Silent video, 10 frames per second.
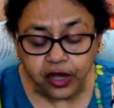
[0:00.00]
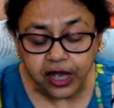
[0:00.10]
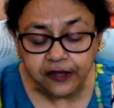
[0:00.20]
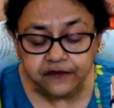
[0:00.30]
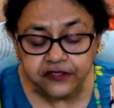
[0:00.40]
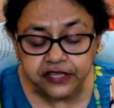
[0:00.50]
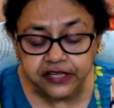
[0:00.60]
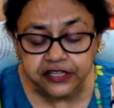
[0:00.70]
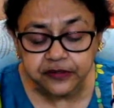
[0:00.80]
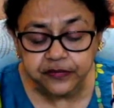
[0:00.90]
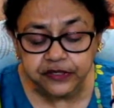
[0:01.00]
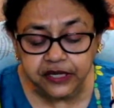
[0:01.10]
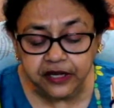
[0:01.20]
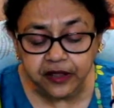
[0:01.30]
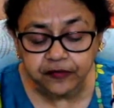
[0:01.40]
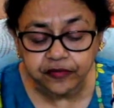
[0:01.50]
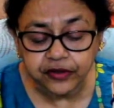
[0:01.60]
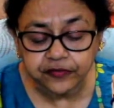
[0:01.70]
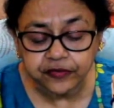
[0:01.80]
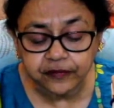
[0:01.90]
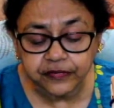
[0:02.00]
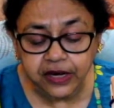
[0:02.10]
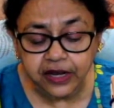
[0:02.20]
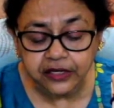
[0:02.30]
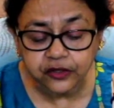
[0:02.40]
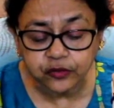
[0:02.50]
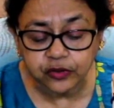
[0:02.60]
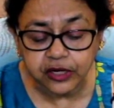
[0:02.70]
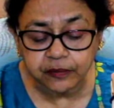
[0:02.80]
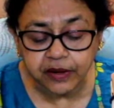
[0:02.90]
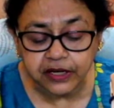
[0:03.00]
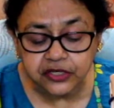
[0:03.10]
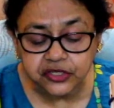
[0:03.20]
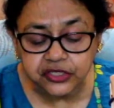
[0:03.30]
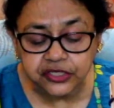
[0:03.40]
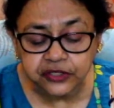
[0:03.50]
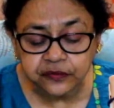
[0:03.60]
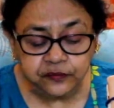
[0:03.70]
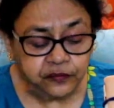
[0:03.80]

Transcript: half centimeter away from the articular margin